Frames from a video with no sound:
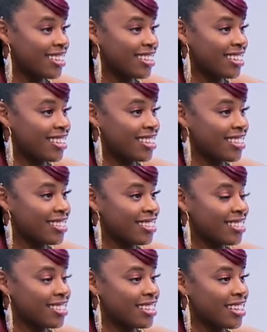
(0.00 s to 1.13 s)

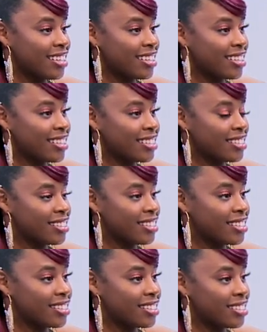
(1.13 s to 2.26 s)

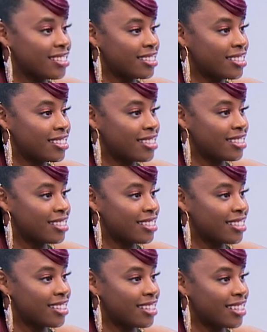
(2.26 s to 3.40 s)

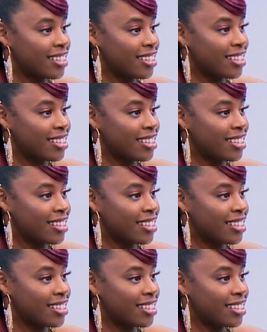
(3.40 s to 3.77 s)
No words are spoken by the person on screen.